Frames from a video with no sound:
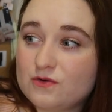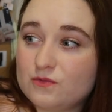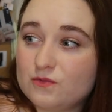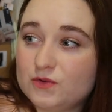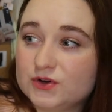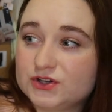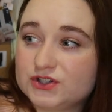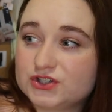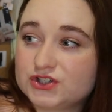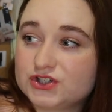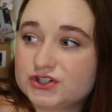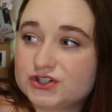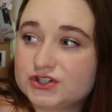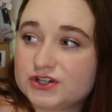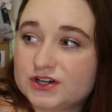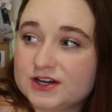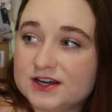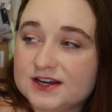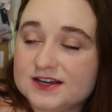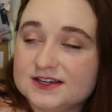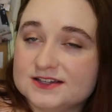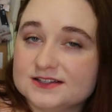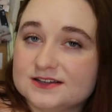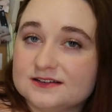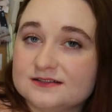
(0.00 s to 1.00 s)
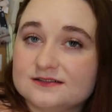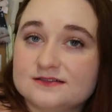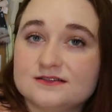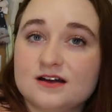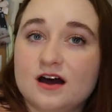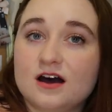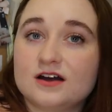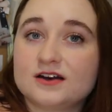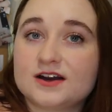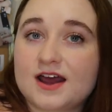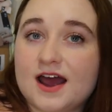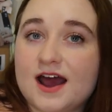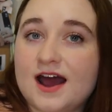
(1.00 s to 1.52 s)
which is
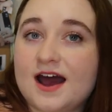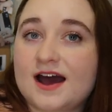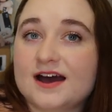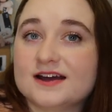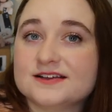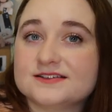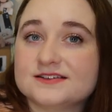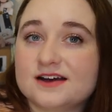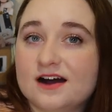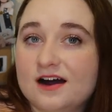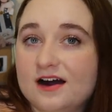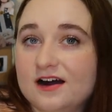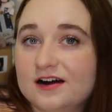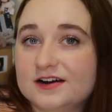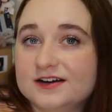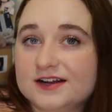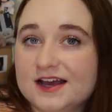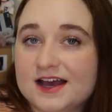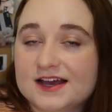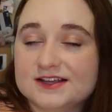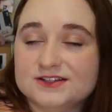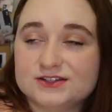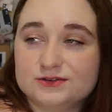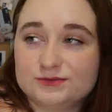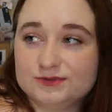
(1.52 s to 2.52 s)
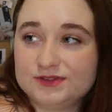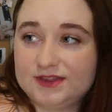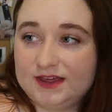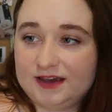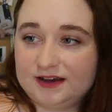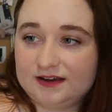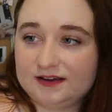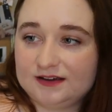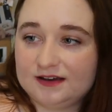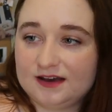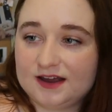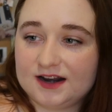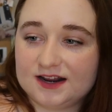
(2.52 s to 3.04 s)
not as hard as you would
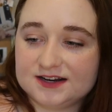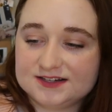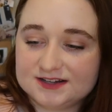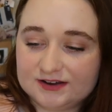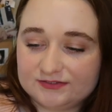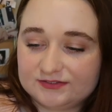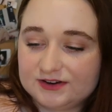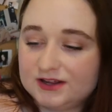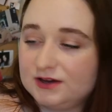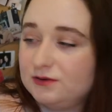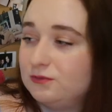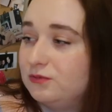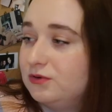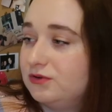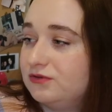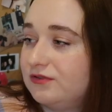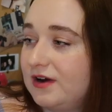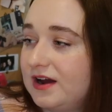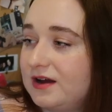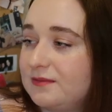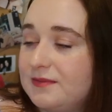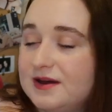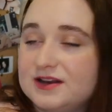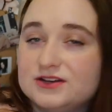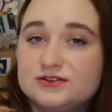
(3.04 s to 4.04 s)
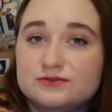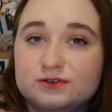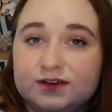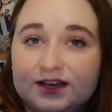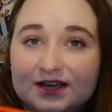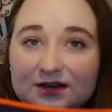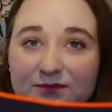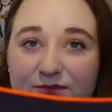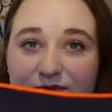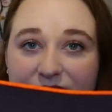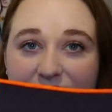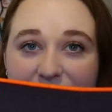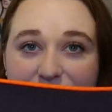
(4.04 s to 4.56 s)
think. And I definitely would recommend doing
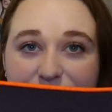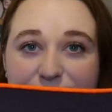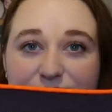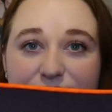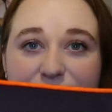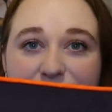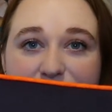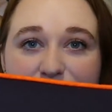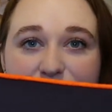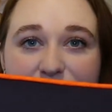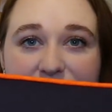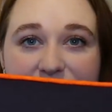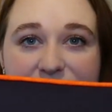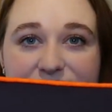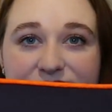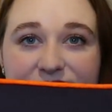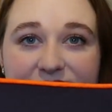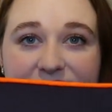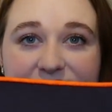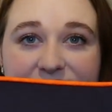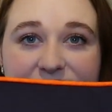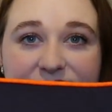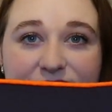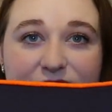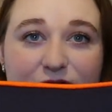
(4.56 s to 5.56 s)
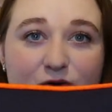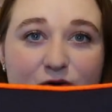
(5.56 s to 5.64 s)
it. But I'm pretty proud of like the